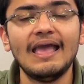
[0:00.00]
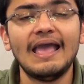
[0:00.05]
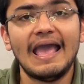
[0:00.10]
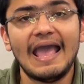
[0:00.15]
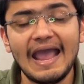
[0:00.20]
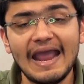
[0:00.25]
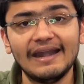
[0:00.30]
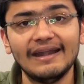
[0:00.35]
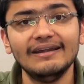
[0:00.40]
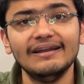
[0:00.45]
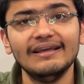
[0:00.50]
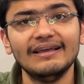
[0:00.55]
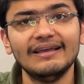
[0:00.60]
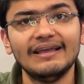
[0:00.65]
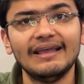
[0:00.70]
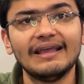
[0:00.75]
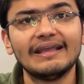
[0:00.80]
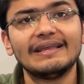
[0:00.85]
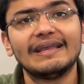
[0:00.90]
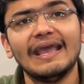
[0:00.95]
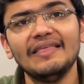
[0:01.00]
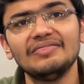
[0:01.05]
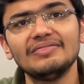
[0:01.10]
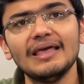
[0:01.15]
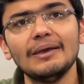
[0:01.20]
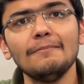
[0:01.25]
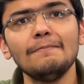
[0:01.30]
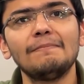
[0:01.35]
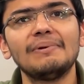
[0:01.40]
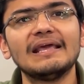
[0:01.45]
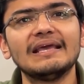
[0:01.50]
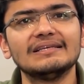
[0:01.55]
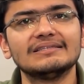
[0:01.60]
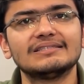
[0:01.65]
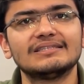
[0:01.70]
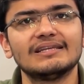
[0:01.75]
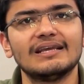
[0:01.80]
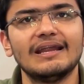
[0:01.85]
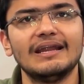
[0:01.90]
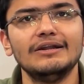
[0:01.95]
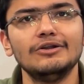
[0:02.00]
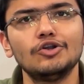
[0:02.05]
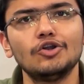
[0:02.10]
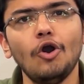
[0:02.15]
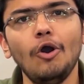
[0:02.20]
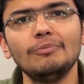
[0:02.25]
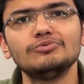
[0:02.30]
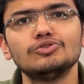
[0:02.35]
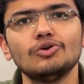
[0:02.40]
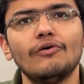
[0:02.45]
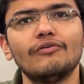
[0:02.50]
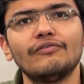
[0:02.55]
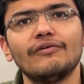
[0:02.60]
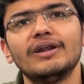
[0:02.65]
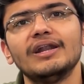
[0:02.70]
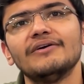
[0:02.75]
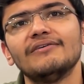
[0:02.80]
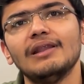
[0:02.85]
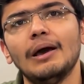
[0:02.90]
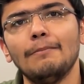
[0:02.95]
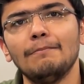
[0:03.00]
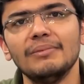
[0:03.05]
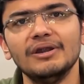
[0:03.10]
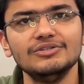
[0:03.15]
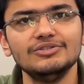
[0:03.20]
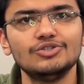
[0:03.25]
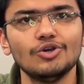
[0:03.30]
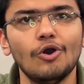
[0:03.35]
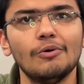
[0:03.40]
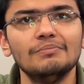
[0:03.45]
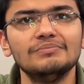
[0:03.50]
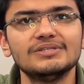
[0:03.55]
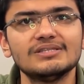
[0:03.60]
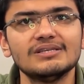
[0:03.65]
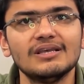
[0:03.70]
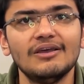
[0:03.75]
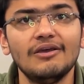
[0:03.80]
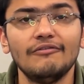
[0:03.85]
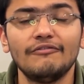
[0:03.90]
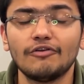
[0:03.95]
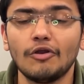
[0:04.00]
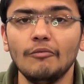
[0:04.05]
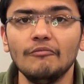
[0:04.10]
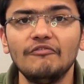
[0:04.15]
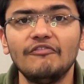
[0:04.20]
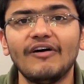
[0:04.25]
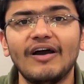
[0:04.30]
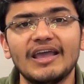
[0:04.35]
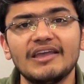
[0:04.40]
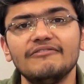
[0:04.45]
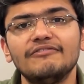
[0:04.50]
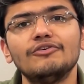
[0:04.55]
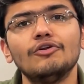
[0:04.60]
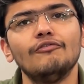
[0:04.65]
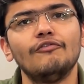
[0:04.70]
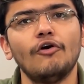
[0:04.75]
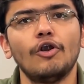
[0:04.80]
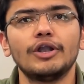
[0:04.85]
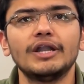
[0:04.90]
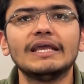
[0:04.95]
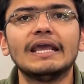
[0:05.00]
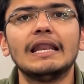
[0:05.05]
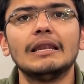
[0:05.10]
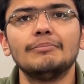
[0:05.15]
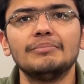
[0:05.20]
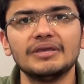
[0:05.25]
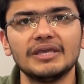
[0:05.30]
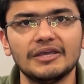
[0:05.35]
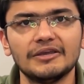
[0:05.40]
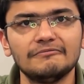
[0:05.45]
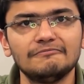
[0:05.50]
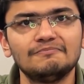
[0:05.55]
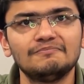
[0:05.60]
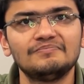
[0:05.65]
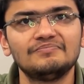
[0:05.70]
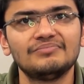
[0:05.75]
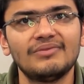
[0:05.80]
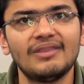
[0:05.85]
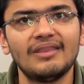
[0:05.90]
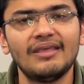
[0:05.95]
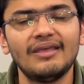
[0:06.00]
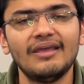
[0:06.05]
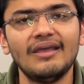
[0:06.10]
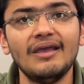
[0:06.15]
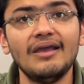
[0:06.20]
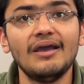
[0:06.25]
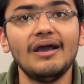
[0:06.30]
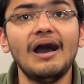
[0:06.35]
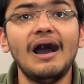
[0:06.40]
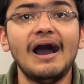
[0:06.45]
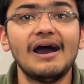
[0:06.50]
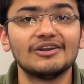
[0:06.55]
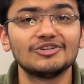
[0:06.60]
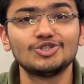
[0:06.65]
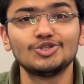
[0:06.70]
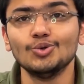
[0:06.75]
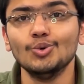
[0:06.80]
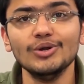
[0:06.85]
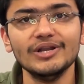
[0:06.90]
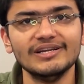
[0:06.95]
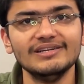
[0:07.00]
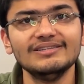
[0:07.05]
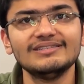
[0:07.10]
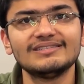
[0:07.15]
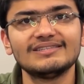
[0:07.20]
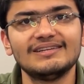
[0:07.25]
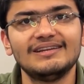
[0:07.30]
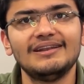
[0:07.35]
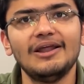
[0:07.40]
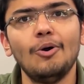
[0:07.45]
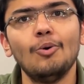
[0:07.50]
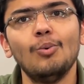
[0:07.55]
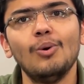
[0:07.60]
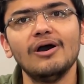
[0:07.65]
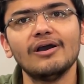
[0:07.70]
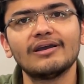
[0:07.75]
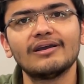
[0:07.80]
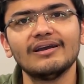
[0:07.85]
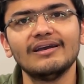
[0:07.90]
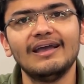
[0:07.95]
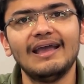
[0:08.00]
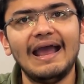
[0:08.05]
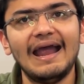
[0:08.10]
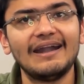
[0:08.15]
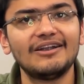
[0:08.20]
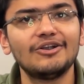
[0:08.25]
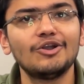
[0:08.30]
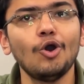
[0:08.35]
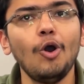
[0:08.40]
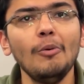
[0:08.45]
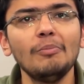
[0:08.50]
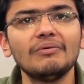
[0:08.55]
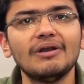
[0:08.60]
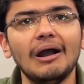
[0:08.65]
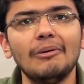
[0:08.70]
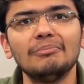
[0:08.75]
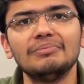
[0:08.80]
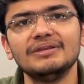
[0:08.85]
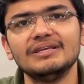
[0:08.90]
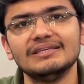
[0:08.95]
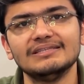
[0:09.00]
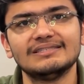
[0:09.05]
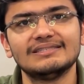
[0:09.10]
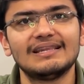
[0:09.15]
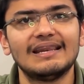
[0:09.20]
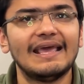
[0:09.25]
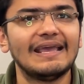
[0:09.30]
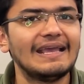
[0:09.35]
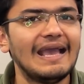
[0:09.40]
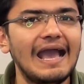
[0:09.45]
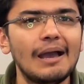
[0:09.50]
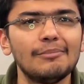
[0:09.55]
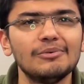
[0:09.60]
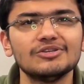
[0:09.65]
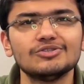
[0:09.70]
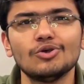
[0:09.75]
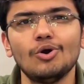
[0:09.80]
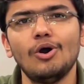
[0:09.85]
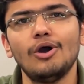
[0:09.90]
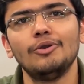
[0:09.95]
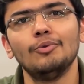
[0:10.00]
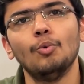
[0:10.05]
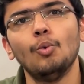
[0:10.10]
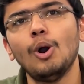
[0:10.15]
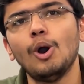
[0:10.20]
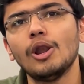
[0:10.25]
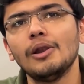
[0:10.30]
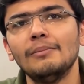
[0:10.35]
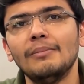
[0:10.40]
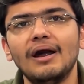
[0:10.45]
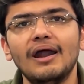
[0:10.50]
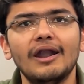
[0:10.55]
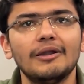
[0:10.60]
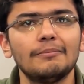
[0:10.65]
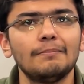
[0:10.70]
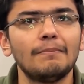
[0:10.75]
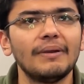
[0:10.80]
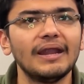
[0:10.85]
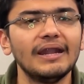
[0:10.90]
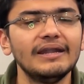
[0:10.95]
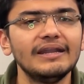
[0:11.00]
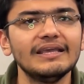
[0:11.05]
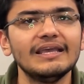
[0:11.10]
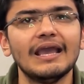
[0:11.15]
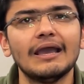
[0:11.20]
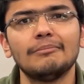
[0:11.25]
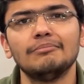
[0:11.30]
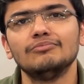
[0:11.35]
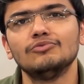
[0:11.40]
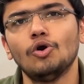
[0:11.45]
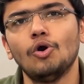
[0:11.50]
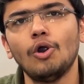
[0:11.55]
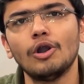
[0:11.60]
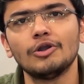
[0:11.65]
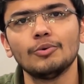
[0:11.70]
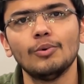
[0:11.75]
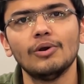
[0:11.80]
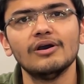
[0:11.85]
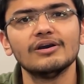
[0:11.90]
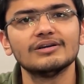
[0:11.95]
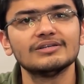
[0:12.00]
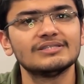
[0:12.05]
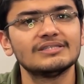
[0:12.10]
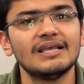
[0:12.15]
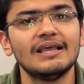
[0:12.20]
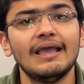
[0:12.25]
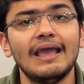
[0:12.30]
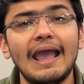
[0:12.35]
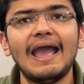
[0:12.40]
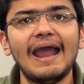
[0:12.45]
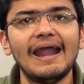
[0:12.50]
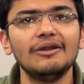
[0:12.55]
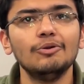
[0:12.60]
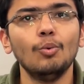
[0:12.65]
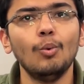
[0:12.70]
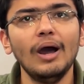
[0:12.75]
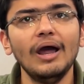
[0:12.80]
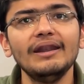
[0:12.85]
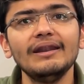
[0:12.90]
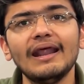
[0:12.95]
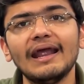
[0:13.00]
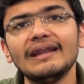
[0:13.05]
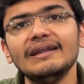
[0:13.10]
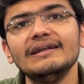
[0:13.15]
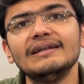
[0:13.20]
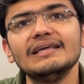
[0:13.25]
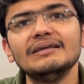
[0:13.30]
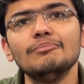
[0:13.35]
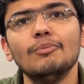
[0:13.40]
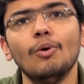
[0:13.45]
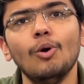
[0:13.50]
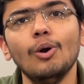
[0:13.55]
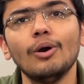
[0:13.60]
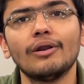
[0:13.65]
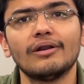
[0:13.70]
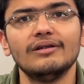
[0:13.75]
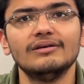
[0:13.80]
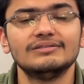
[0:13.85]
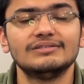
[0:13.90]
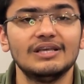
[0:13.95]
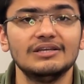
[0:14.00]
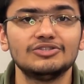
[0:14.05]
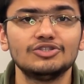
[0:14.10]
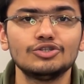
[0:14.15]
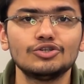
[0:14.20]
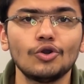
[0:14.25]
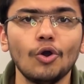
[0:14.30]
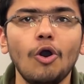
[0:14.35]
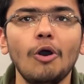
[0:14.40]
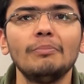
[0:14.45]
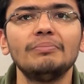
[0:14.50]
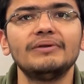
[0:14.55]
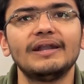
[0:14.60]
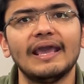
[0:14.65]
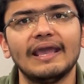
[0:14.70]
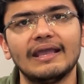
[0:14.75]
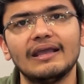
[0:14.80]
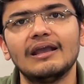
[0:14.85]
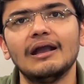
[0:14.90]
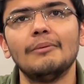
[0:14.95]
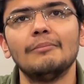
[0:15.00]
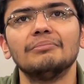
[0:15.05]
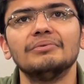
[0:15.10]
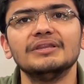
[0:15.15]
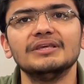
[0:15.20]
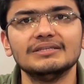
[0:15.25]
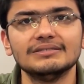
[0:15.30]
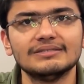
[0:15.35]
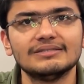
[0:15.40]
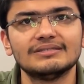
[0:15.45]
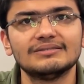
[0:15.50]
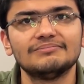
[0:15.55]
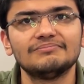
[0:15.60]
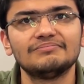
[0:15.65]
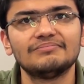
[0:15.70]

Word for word: and get them placed in top software development jobs from 5 to 40 LP. Our students now work at top companies like Amazon, Walmart, Paytm, ThoughtWorks, and 190 more such top tech companies.